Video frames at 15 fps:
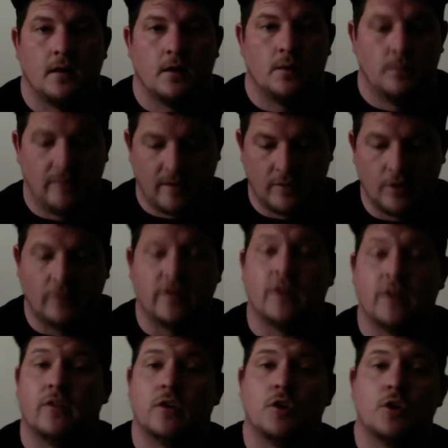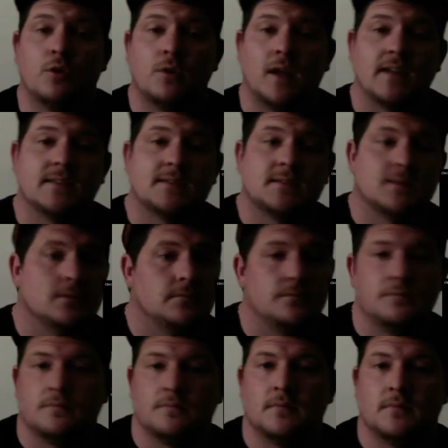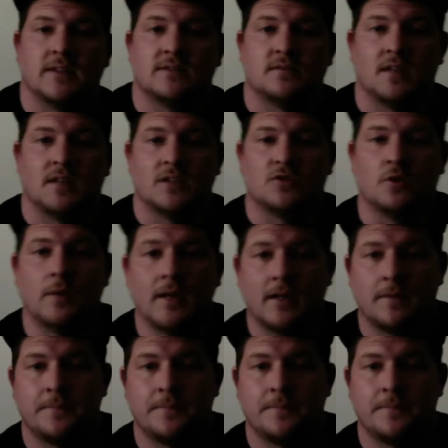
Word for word: without no further ado, let's let's let's do it.